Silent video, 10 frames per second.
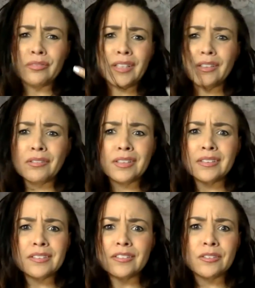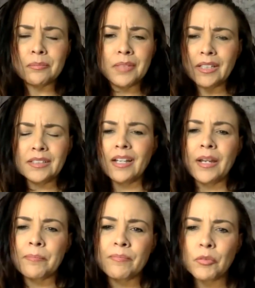Like you can listen to them
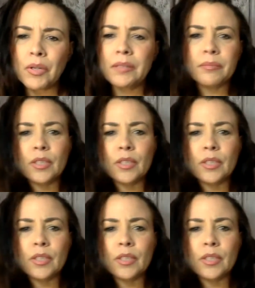anytime, right?